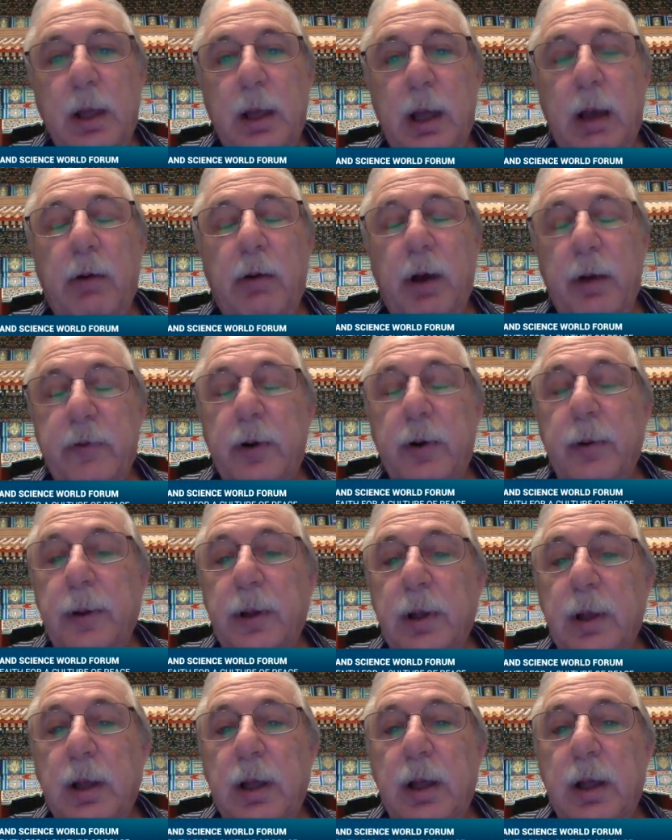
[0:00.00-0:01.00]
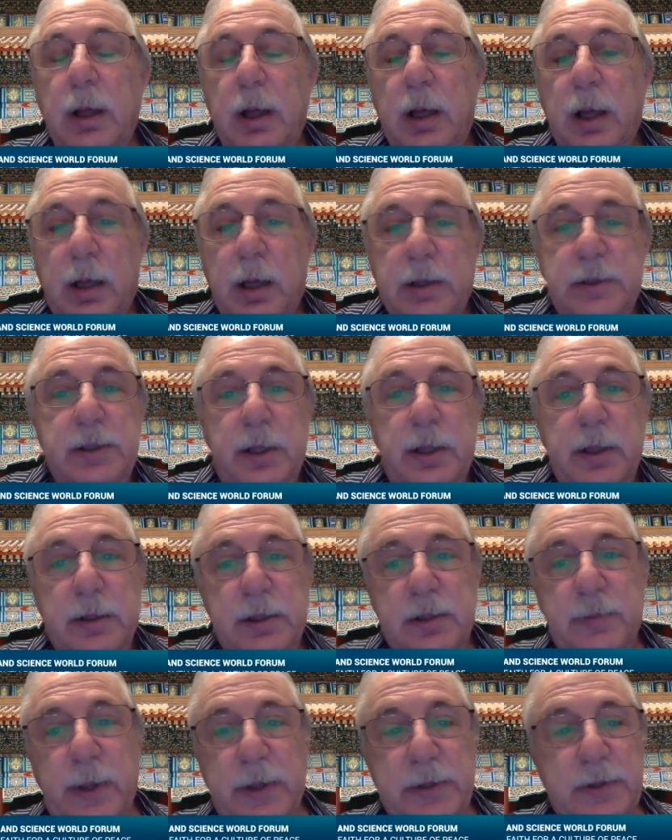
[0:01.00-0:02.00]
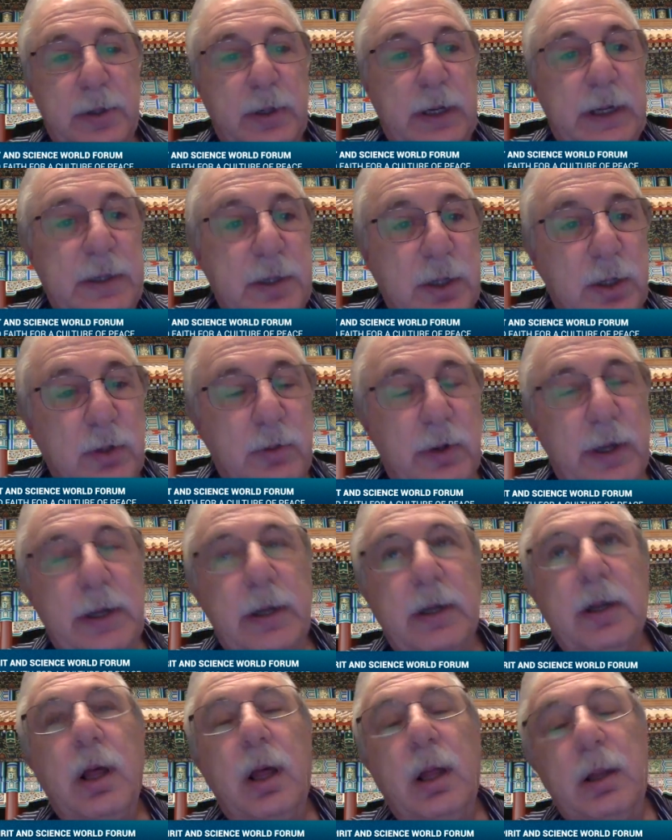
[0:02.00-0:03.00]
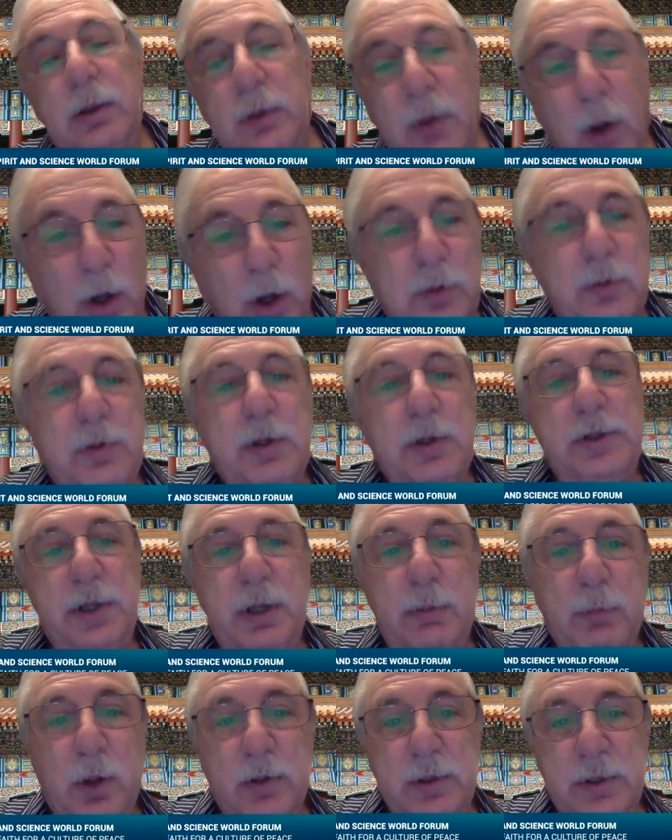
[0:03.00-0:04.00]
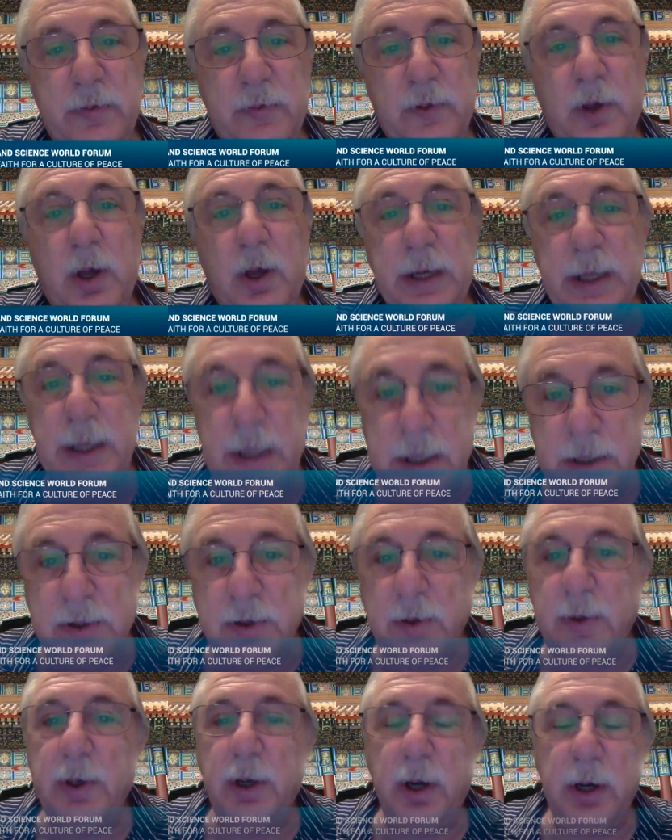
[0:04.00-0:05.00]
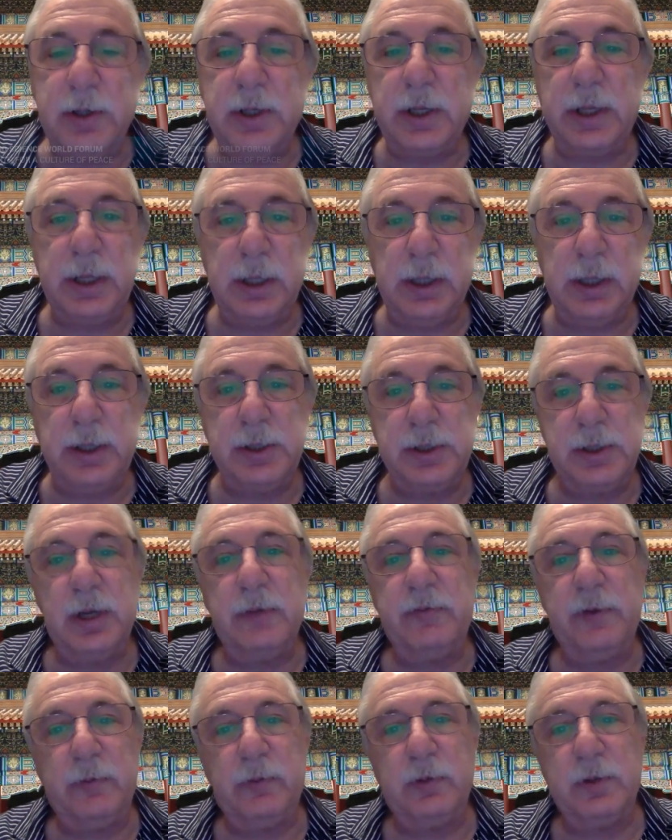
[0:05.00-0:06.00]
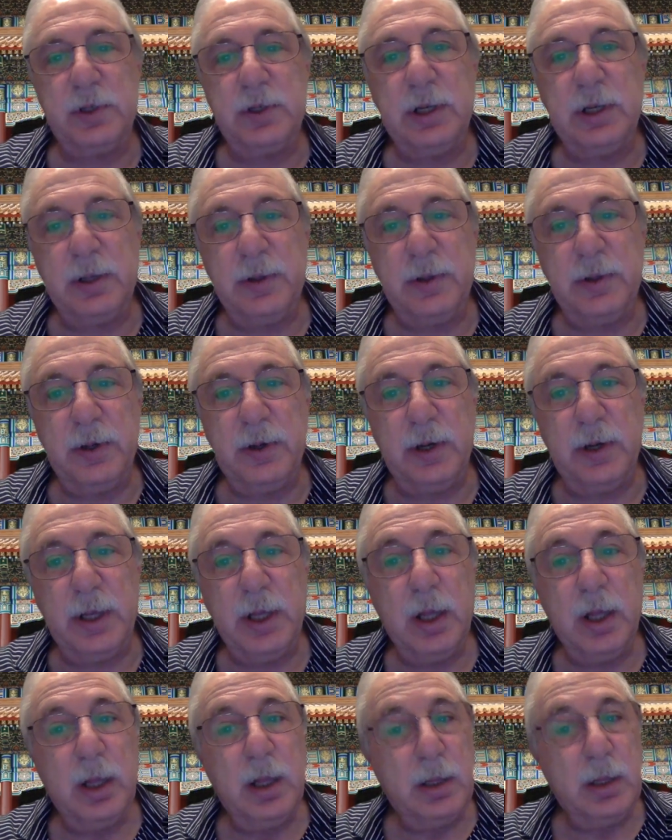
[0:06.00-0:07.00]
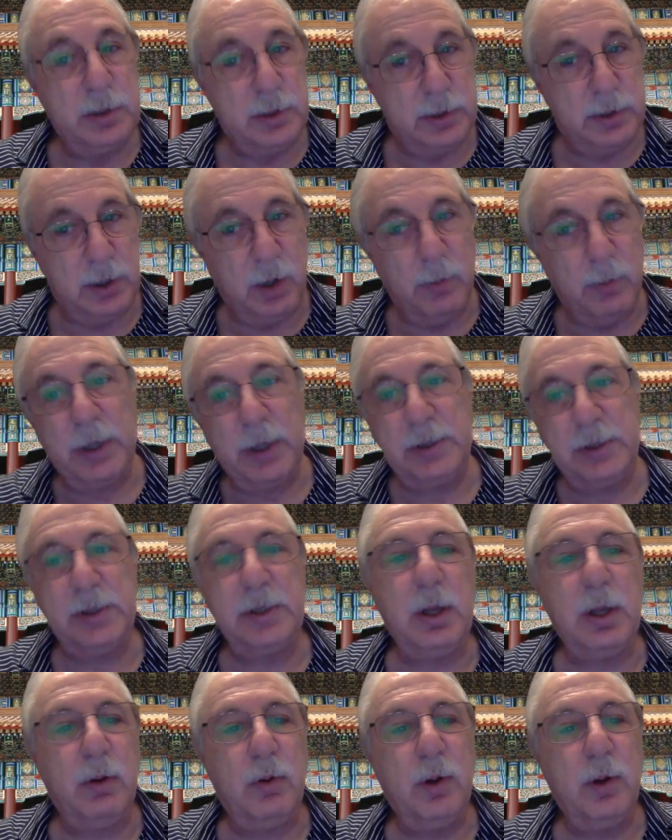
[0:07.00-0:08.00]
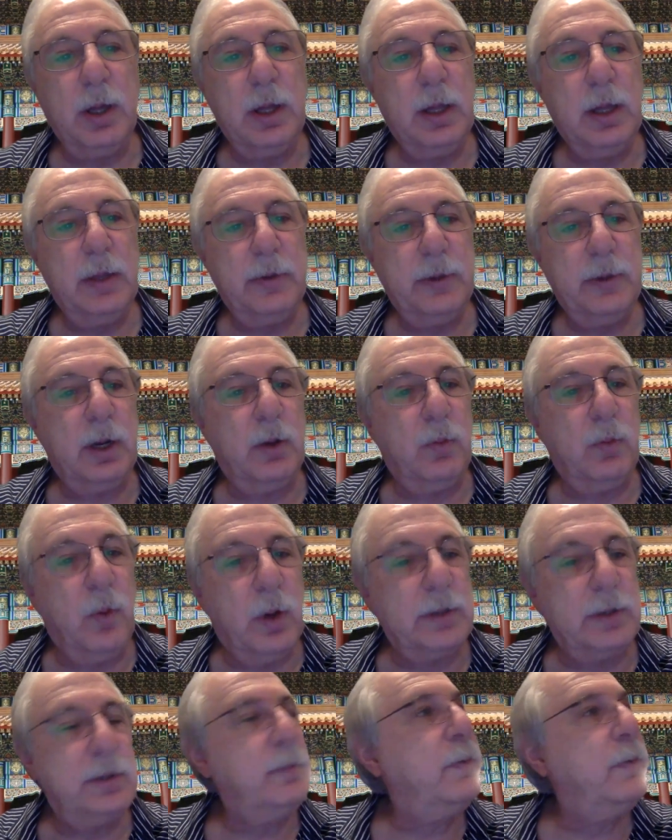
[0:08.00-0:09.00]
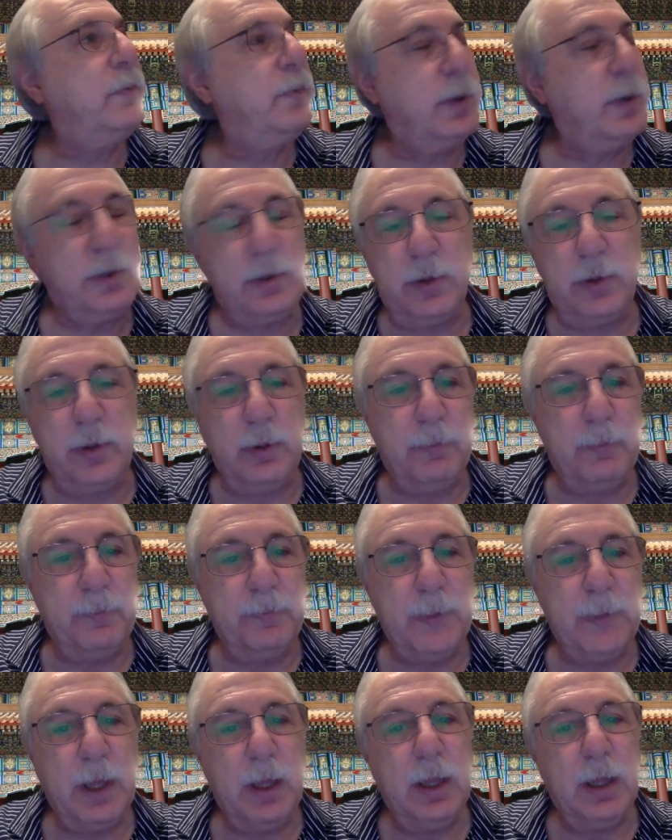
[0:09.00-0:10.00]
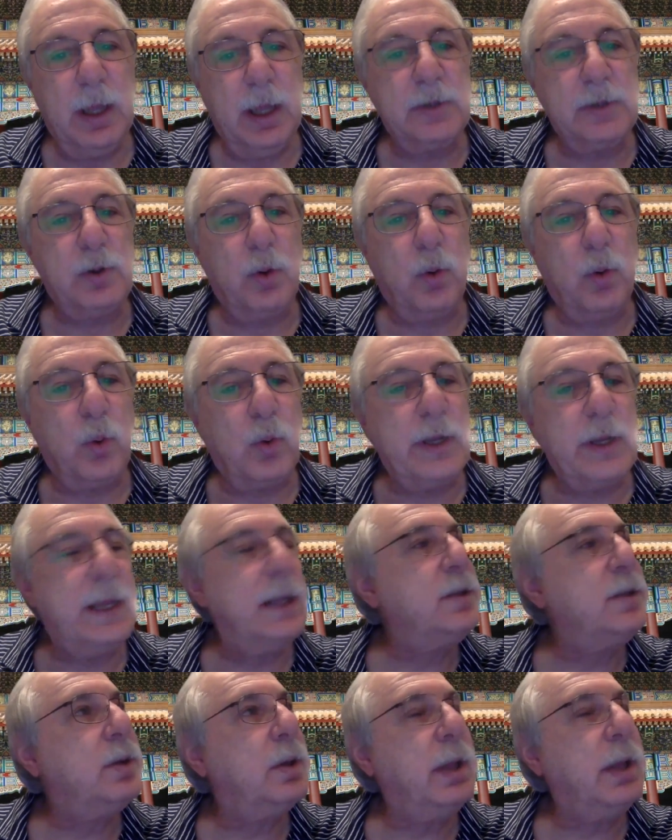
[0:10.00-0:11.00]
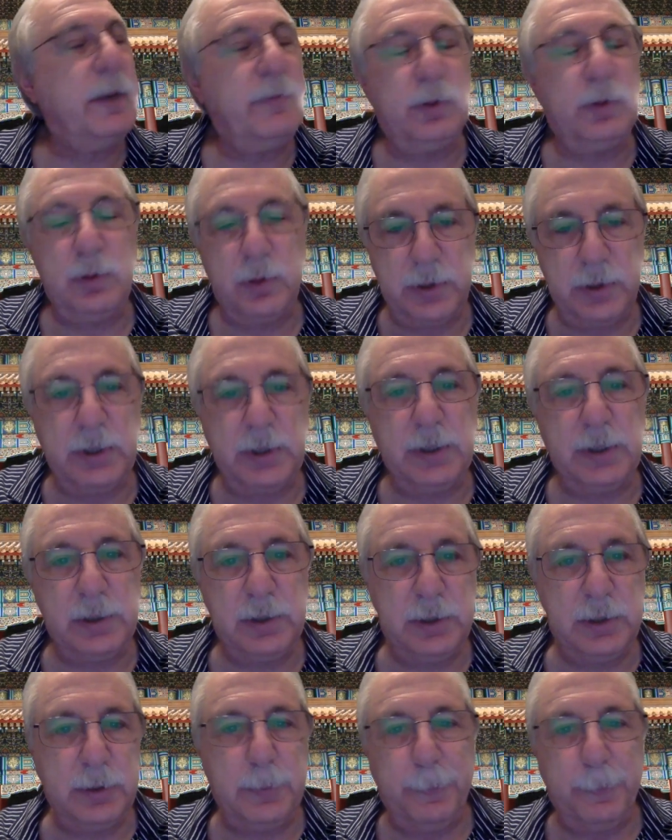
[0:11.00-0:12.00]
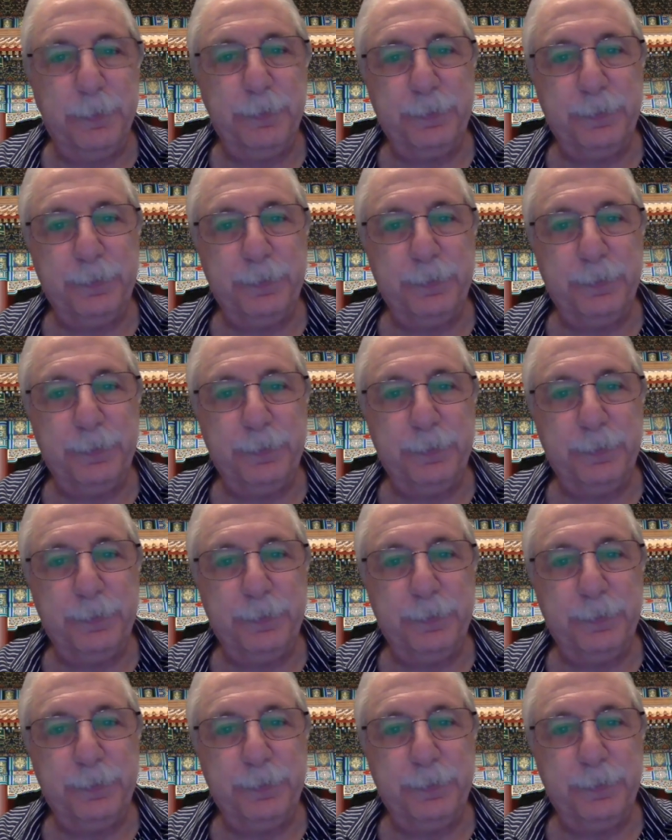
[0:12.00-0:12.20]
However, Huxley and Spencer integrated non-Christian modes of thought into their articulation of evolutionary theory, so much so that I want to refer to them as Oriental evolutionists.